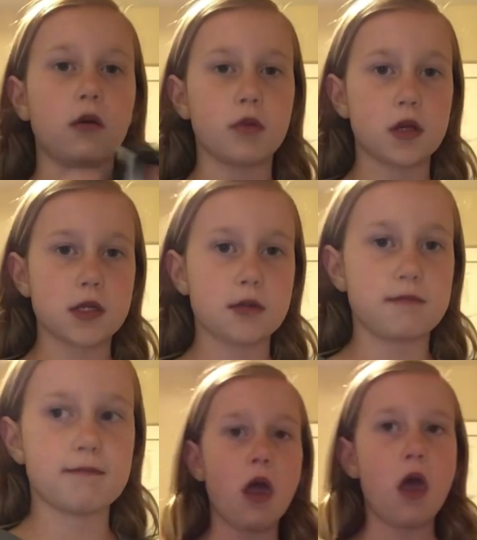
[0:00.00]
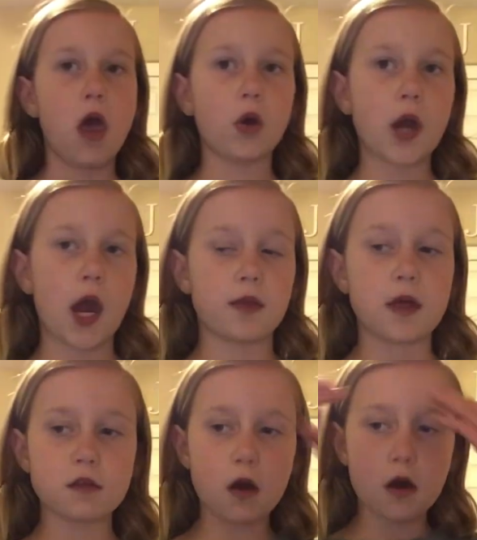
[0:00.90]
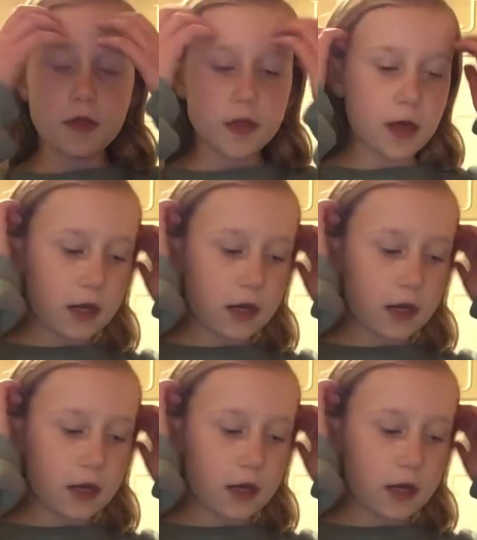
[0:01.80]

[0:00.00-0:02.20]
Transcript: of this. Okay, that's all the